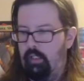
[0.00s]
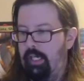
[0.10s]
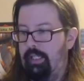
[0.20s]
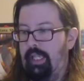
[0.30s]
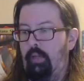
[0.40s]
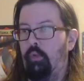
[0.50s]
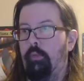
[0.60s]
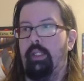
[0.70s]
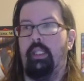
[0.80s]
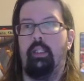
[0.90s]
And that would
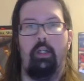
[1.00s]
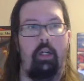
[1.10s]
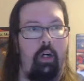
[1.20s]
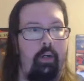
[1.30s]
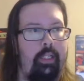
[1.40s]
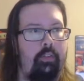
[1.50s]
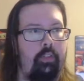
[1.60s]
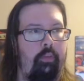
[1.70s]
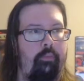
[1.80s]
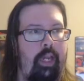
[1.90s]
be our
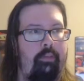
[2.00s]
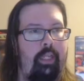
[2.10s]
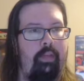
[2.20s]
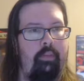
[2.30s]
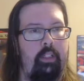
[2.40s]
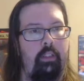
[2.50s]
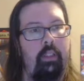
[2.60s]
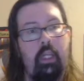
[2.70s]
answer, 5, 11.